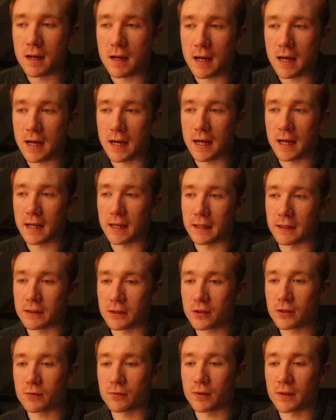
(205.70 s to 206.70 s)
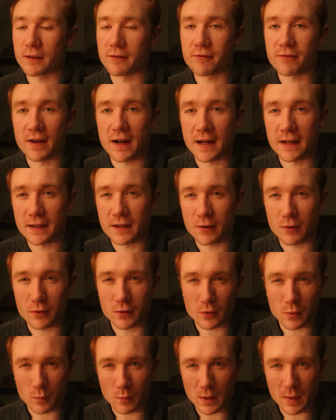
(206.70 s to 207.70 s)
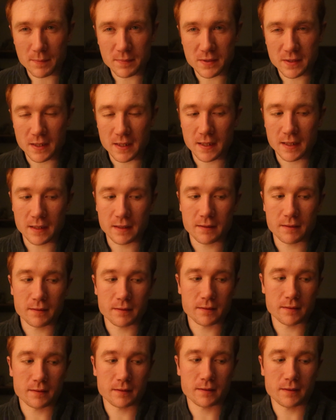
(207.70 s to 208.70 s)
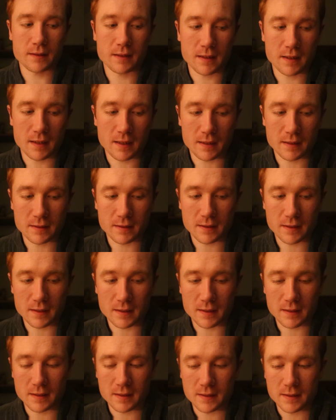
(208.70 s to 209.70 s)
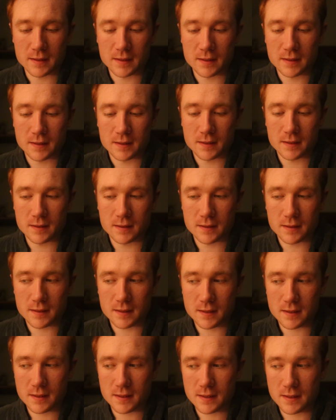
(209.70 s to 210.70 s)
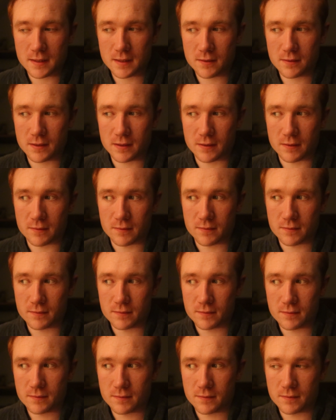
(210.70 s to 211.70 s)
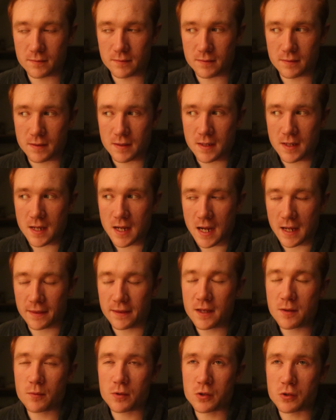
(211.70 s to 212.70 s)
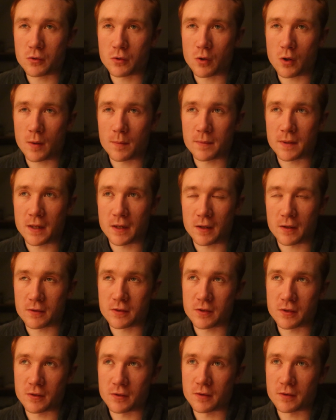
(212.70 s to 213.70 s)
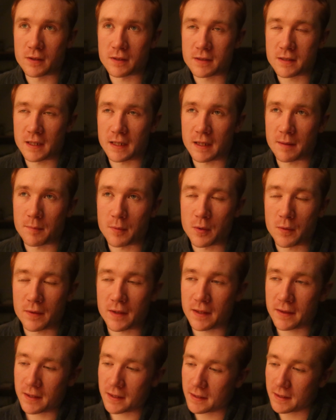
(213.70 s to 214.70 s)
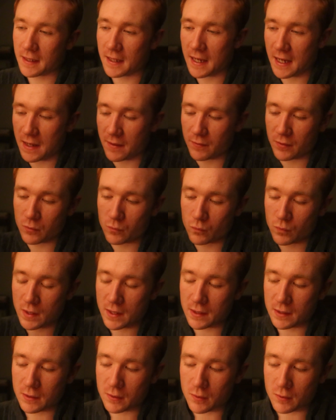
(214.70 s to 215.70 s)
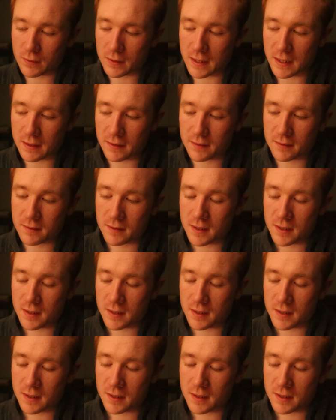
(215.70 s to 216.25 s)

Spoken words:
I couldn't really find it on their website. And I don't know. I think when you go up there to the ticket booth, I think they have it written on that,